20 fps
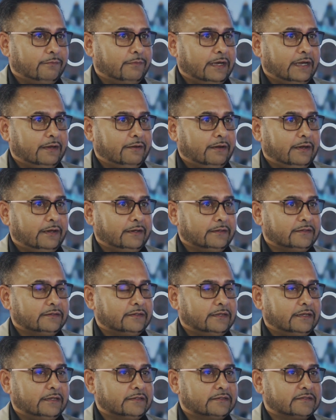
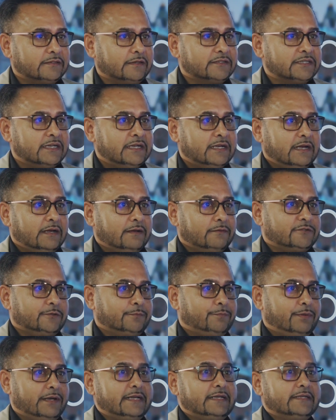and such,
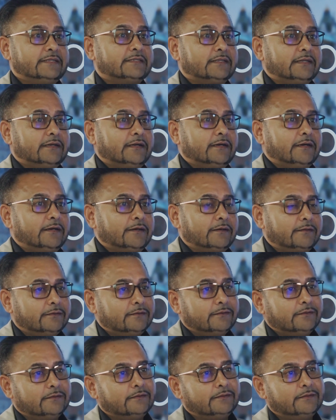to please the
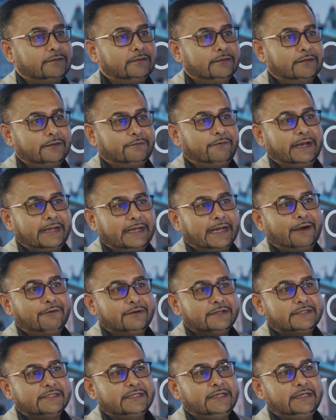rent
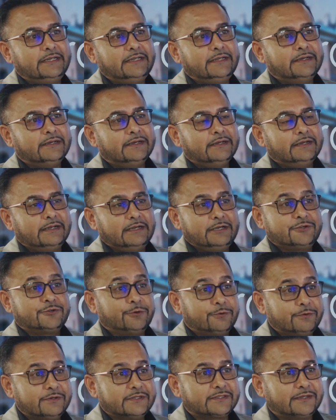guarantee
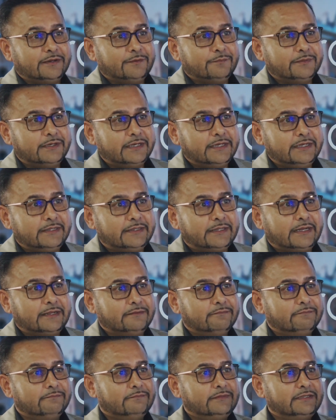insurance company
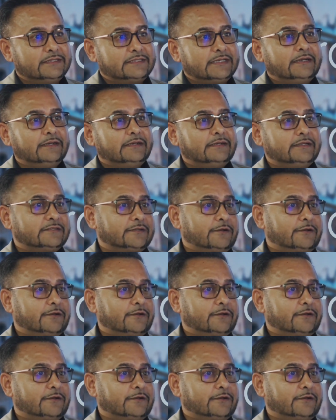that the tenant is